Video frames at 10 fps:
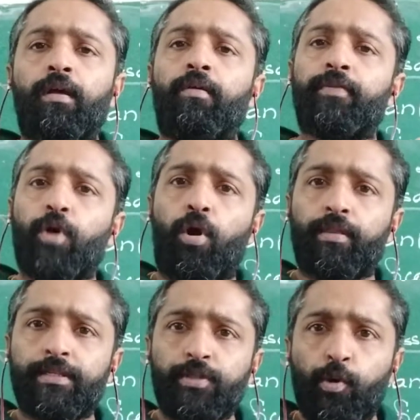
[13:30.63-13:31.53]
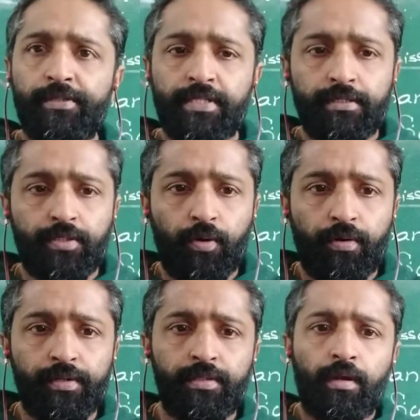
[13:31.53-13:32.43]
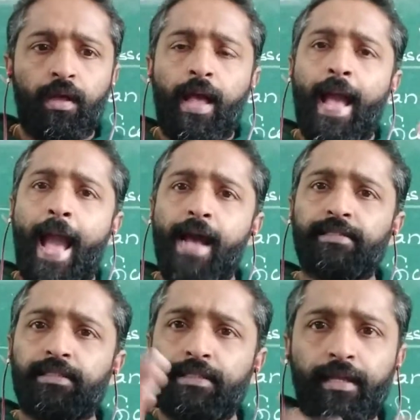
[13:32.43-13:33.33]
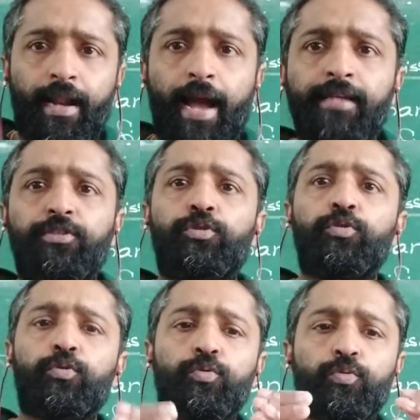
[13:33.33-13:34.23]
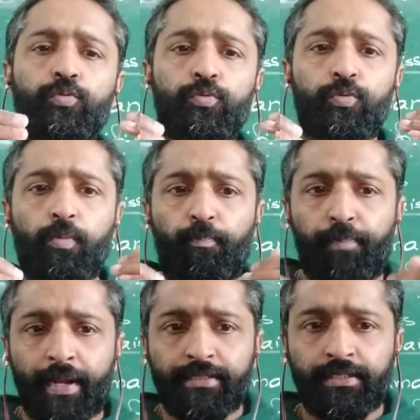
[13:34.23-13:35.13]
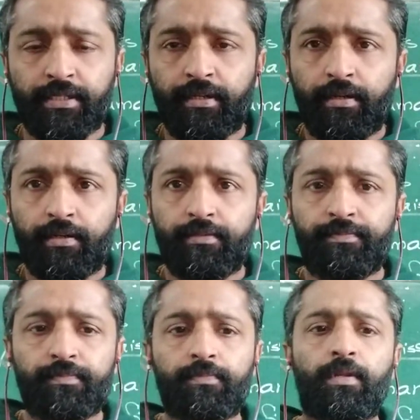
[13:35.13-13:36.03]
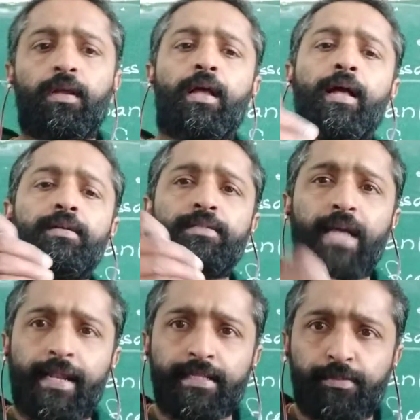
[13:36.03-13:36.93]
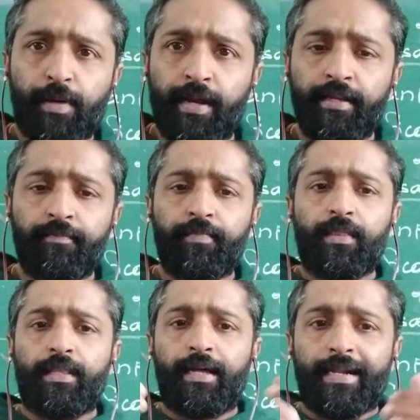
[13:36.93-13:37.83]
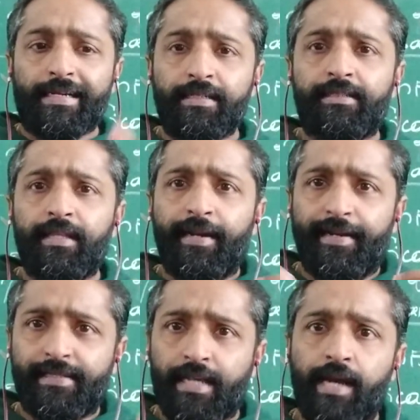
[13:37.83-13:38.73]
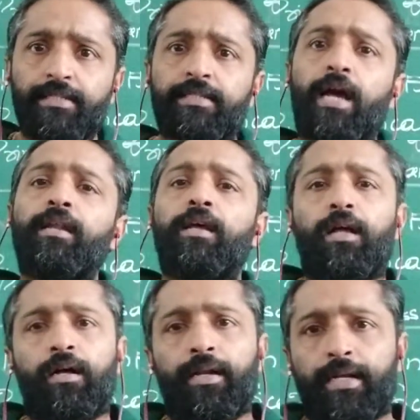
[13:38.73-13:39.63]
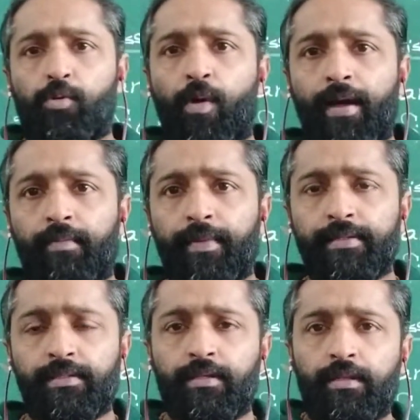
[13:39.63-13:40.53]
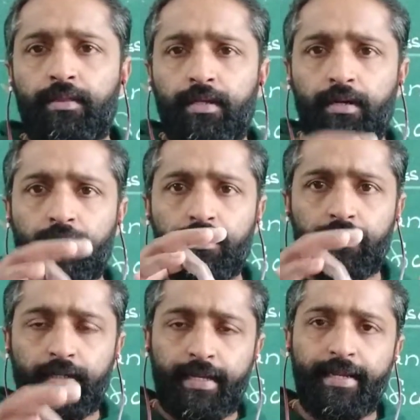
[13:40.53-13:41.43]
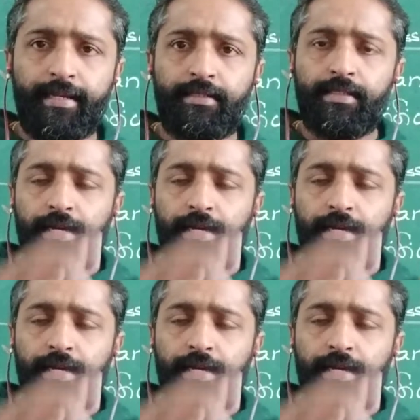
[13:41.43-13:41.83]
with all the joys and sorrows, has the right to pleasure, satisfying their earthly desires and requirements. The dignity that